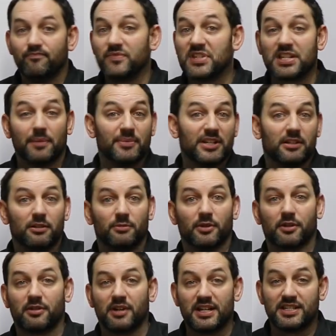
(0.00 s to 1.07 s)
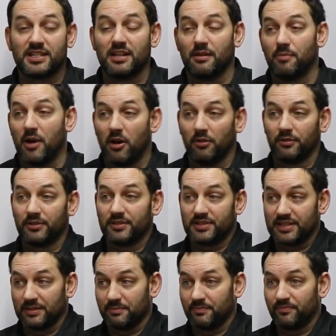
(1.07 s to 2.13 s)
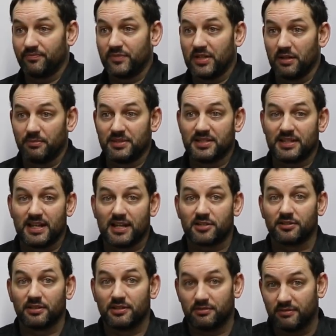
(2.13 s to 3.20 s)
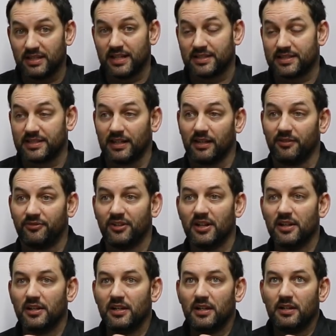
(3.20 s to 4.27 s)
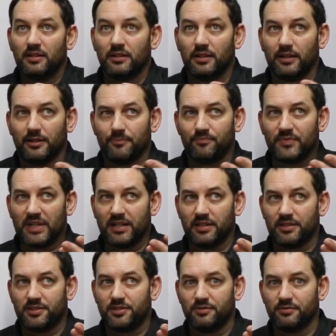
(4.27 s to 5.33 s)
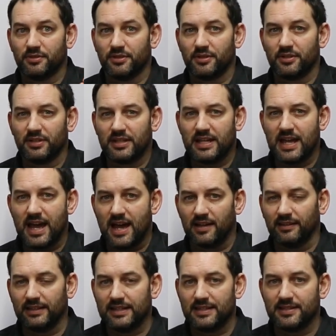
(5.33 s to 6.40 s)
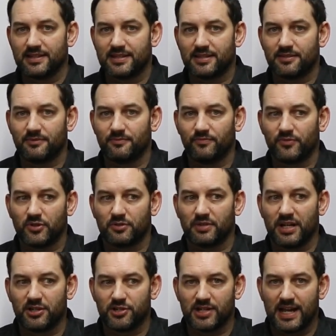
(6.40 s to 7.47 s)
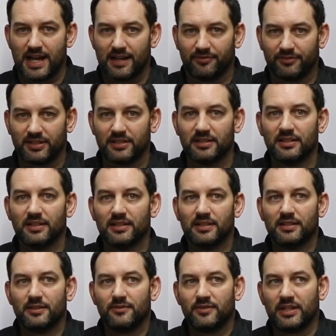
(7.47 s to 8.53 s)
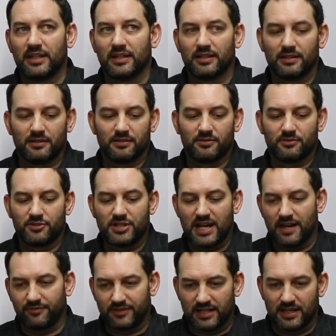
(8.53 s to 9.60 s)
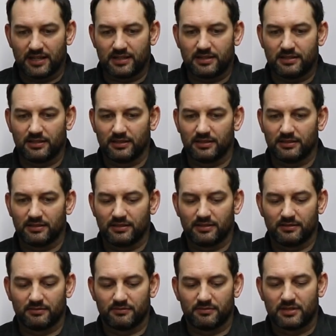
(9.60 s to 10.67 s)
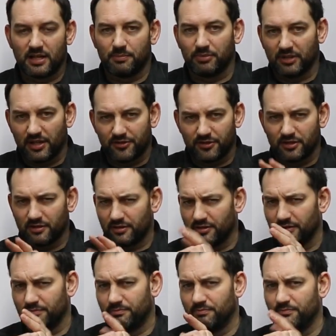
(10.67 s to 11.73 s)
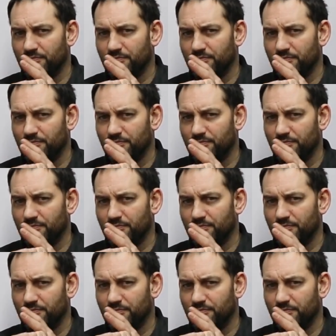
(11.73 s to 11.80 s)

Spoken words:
Something a little more crazy about some companies that actually do that stuff. I had toured Callie's crankshaft and Shaft Tech and a couple other